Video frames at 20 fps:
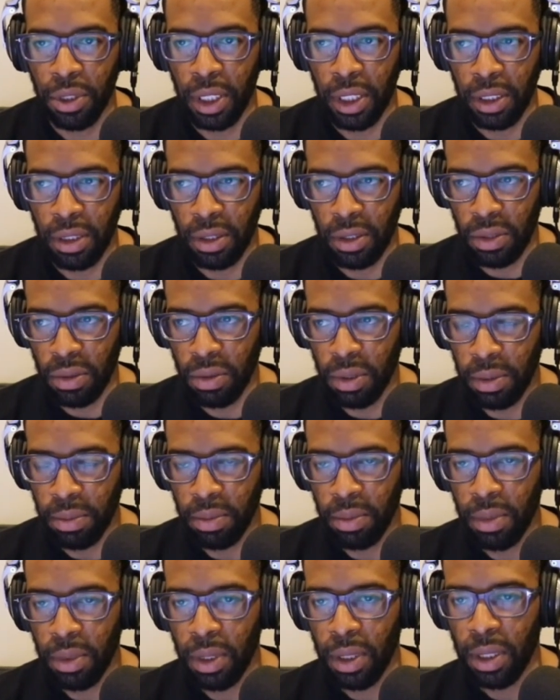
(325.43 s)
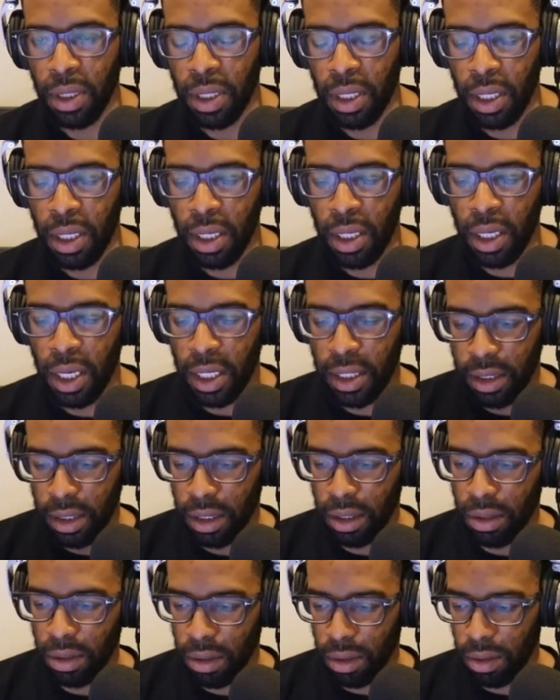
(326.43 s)
the thing that I'm doing
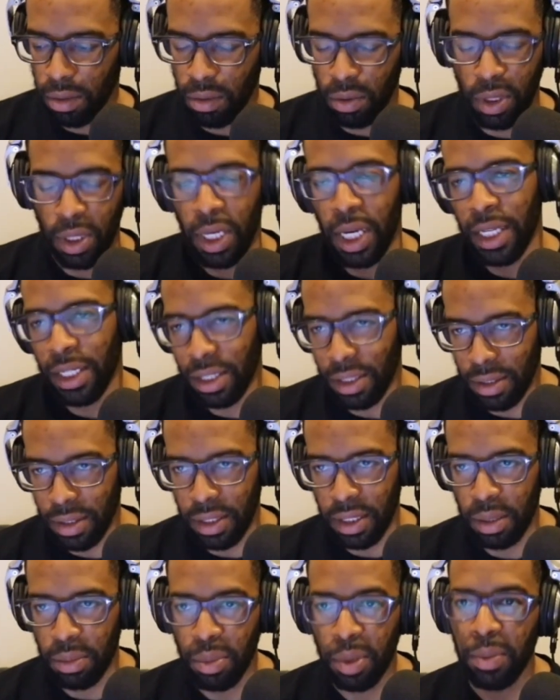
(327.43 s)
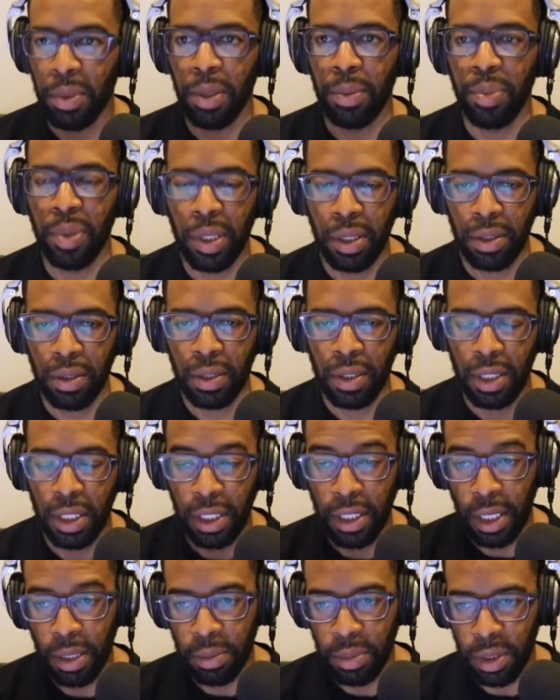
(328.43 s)
repeatedly, I will be able
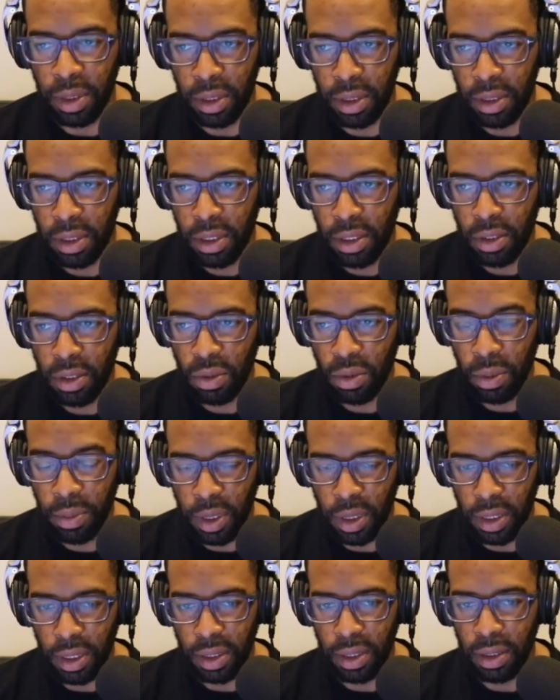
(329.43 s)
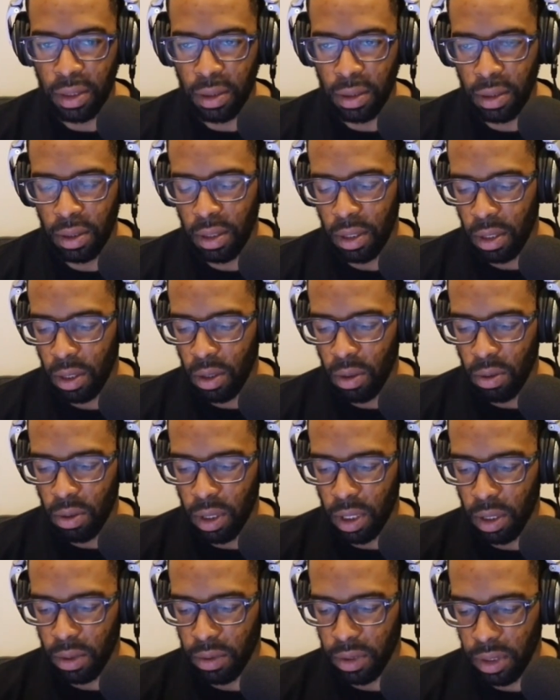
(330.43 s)
to progress. So keep
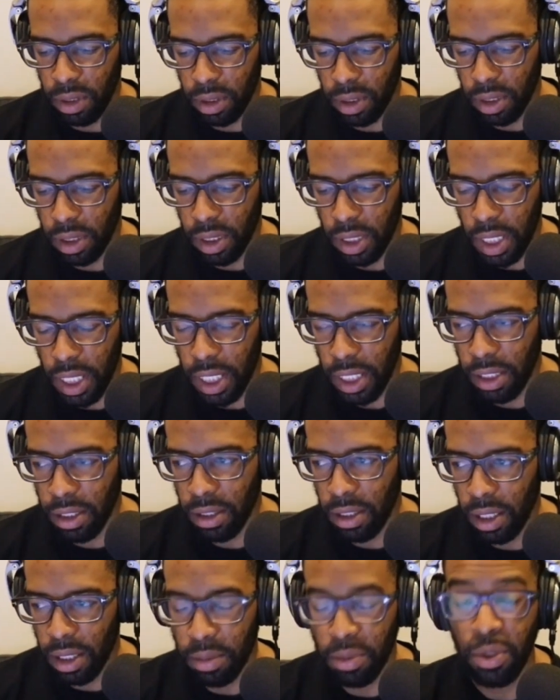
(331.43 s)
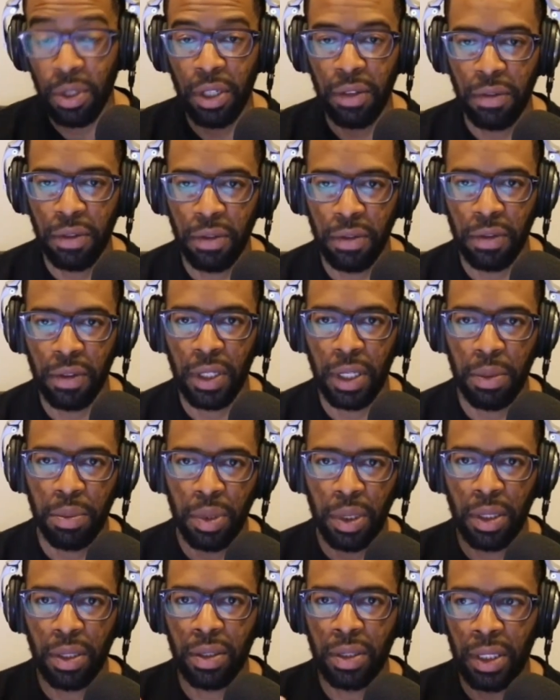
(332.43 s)
that in mind with yourself and also with your
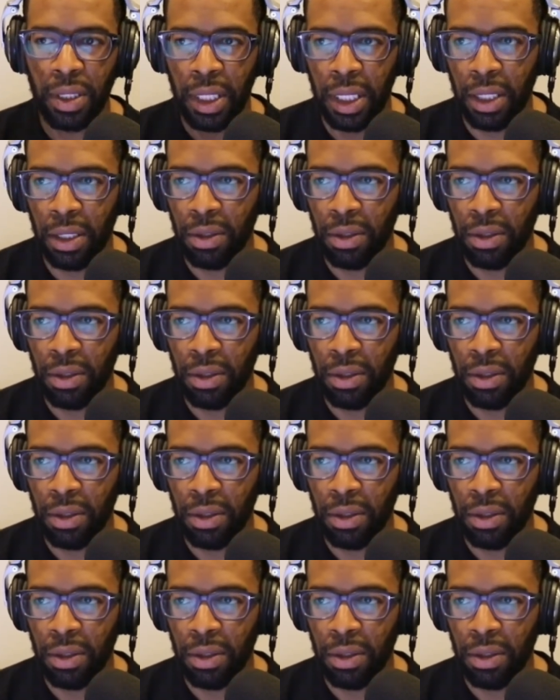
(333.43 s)
children.